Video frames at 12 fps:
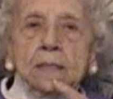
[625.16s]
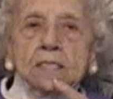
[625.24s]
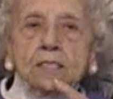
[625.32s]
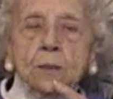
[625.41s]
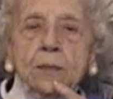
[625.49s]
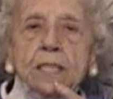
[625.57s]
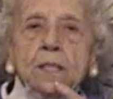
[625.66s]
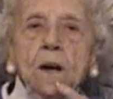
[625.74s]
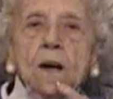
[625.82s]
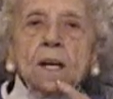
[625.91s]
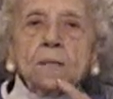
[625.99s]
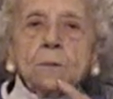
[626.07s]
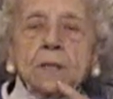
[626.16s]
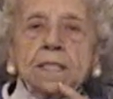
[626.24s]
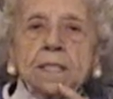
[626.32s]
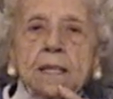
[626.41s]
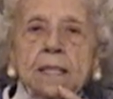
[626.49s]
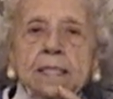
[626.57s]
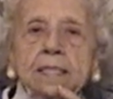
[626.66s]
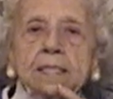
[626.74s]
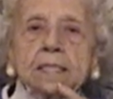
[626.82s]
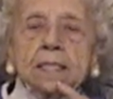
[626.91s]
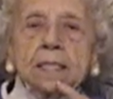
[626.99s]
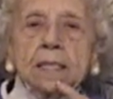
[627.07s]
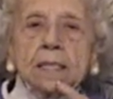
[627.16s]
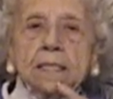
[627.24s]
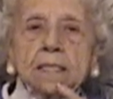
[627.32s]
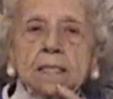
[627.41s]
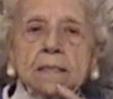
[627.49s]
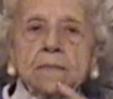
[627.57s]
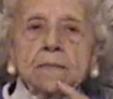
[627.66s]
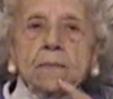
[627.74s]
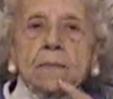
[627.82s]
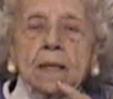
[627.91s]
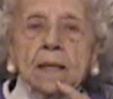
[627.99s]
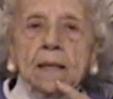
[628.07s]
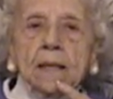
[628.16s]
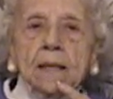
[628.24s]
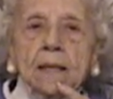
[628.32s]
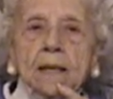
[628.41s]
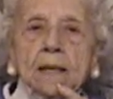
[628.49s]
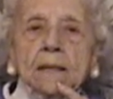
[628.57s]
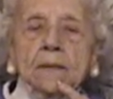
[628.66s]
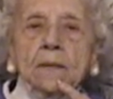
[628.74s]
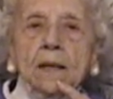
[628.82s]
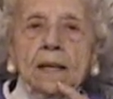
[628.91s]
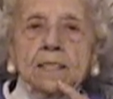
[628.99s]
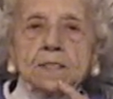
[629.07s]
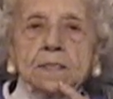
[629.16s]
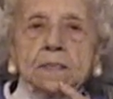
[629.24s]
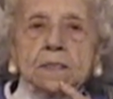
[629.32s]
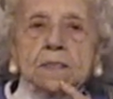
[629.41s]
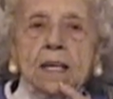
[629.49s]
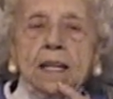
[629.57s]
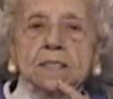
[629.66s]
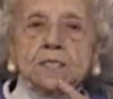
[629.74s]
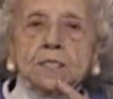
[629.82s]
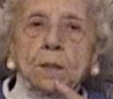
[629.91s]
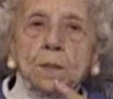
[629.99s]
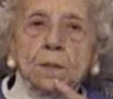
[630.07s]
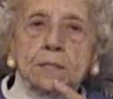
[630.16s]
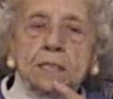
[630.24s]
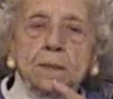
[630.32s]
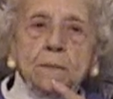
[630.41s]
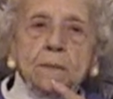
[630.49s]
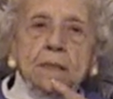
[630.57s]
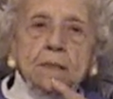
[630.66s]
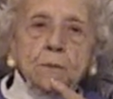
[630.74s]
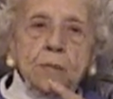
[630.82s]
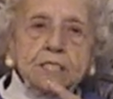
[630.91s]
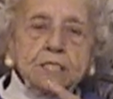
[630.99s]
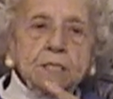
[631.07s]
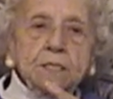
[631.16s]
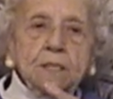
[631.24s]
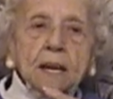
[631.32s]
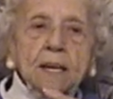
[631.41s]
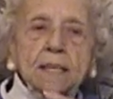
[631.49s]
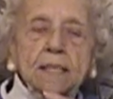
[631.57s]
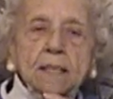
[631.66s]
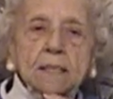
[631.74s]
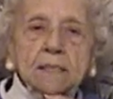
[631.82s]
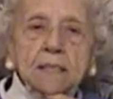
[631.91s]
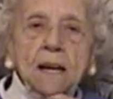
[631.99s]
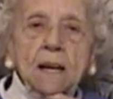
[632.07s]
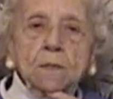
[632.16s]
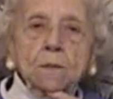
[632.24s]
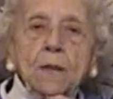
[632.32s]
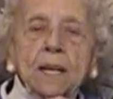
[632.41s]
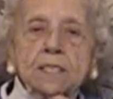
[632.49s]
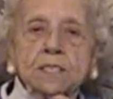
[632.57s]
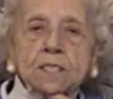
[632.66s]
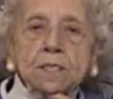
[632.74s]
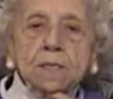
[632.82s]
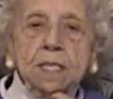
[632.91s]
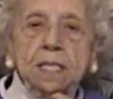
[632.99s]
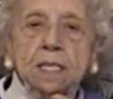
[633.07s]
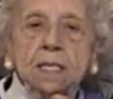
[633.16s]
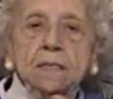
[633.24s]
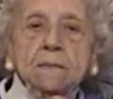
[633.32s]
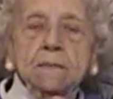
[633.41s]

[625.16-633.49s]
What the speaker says: so he called one night, and I had told him, Richard, I'll write to the